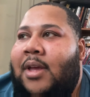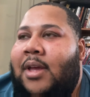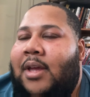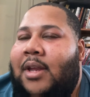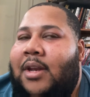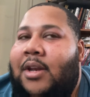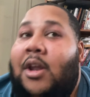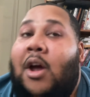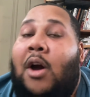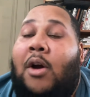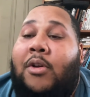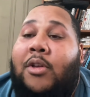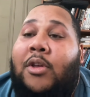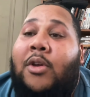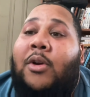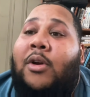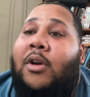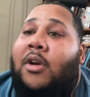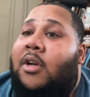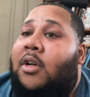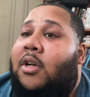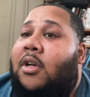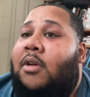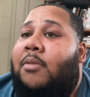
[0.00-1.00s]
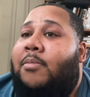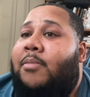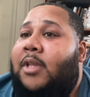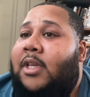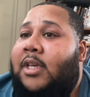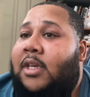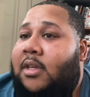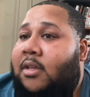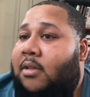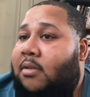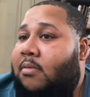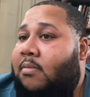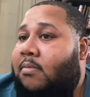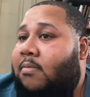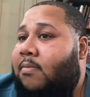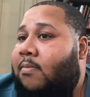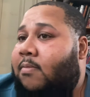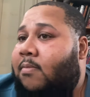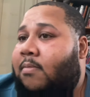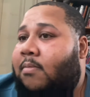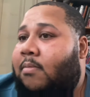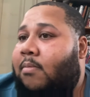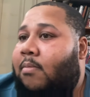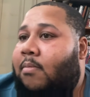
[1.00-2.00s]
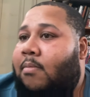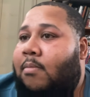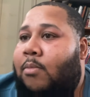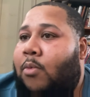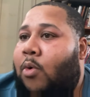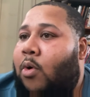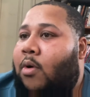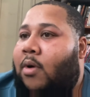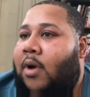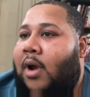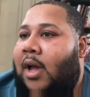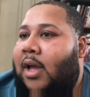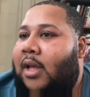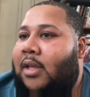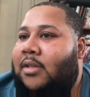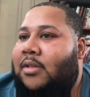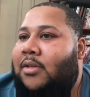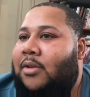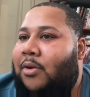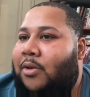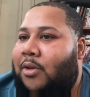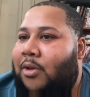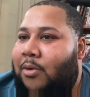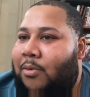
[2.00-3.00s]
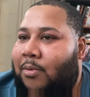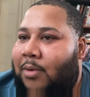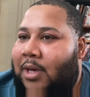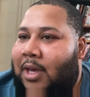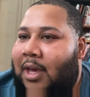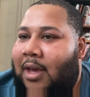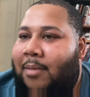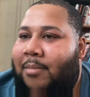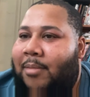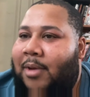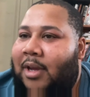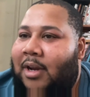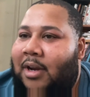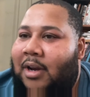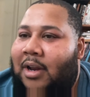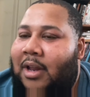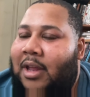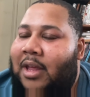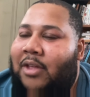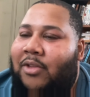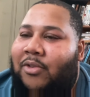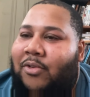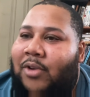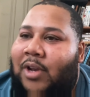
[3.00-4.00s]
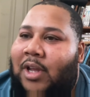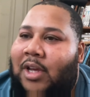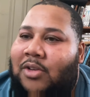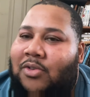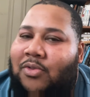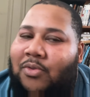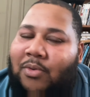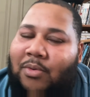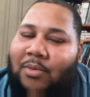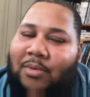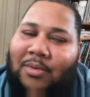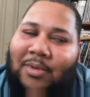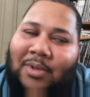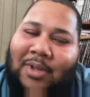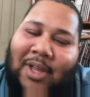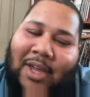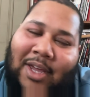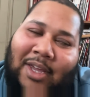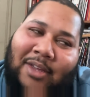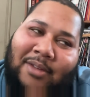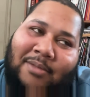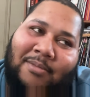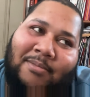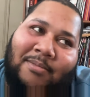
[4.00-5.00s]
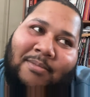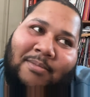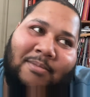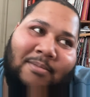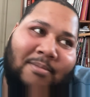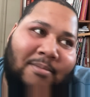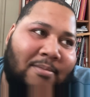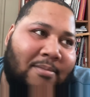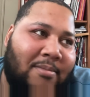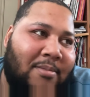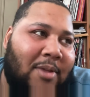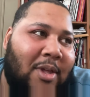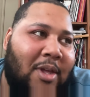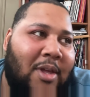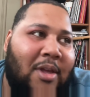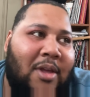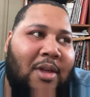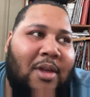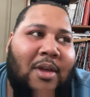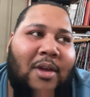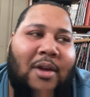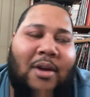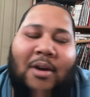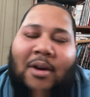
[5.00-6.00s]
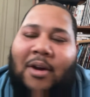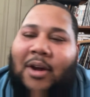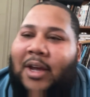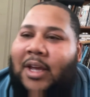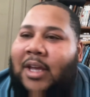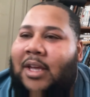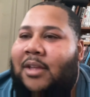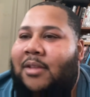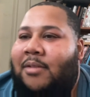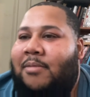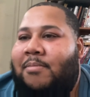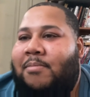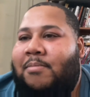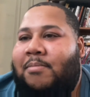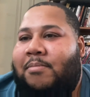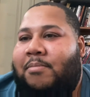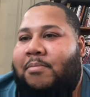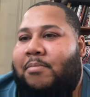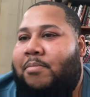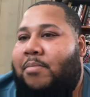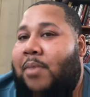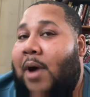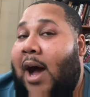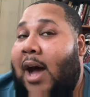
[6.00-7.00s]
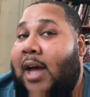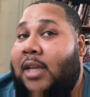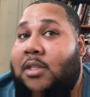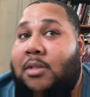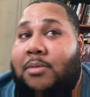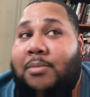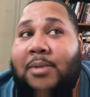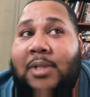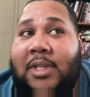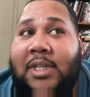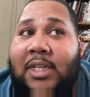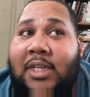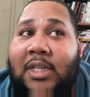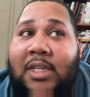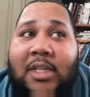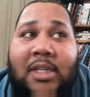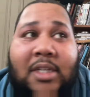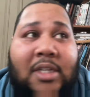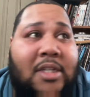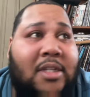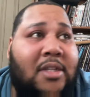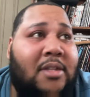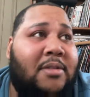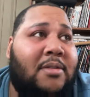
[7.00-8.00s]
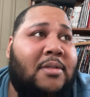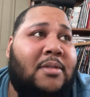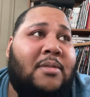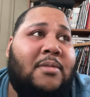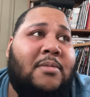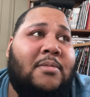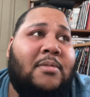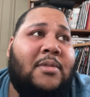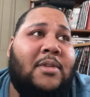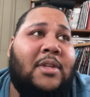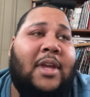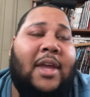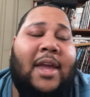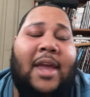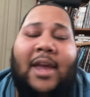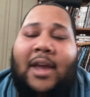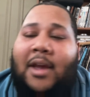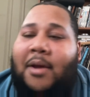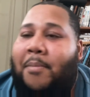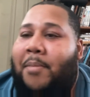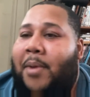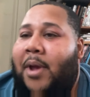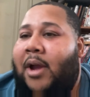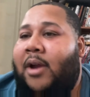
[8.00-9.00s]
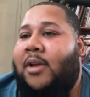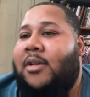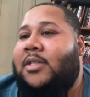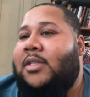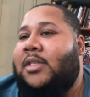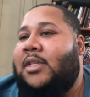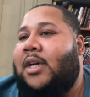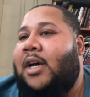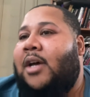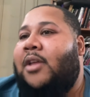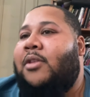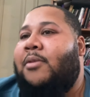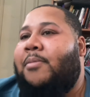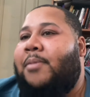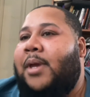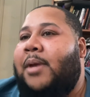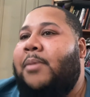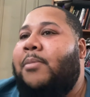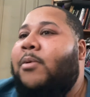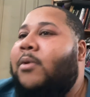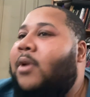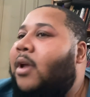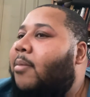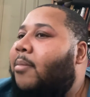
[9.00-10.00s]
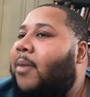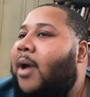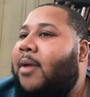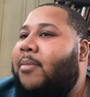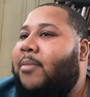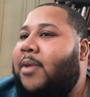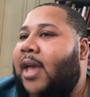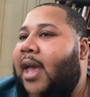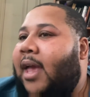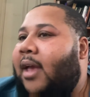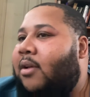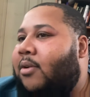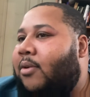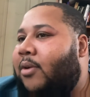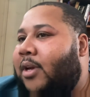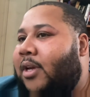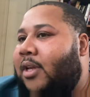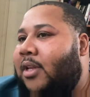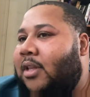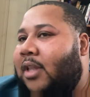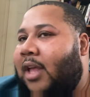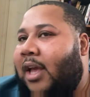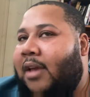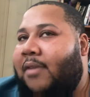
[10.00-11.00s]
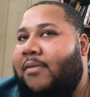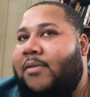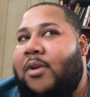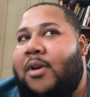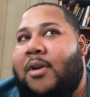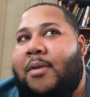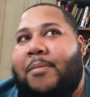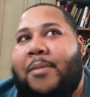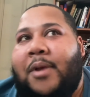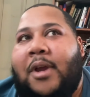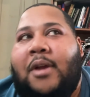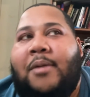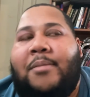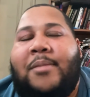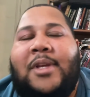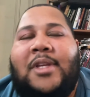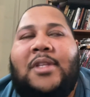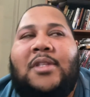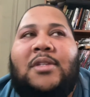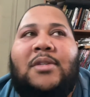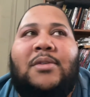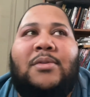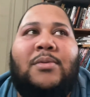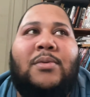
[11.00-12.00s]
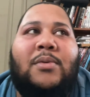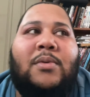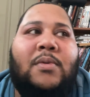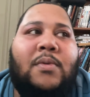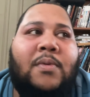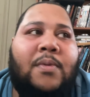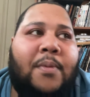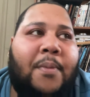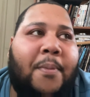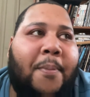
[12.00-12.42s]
no, you're a complete moron, so you can't be an intellectual. Like, all right, possibly in comparison to other people, that might be accurate. Like, if you compare me to,